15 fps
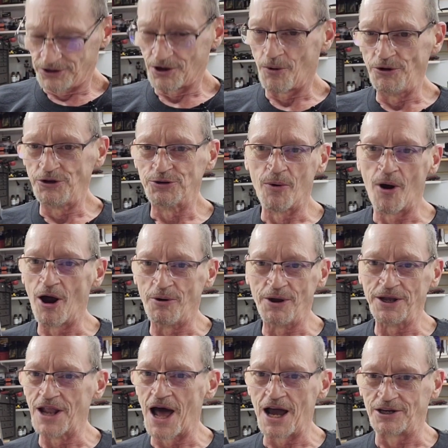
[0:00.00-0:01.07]
It's always smart.
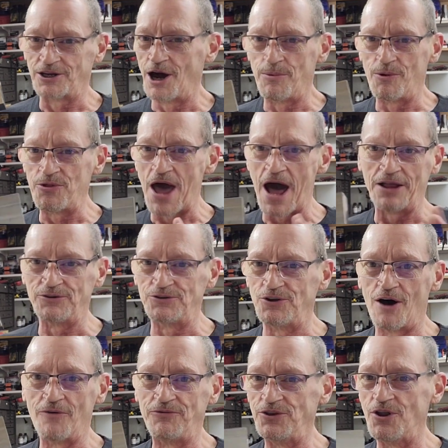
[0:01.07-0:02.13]
We can knock a couple of thousandths
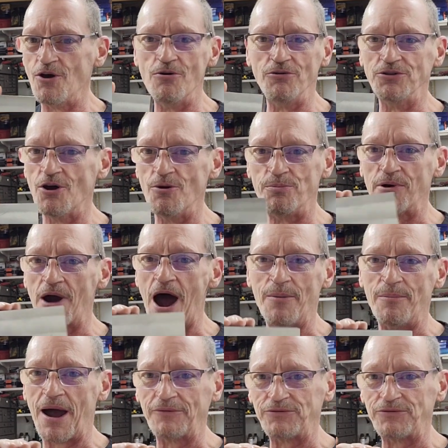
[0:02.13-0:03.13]
off, no problem.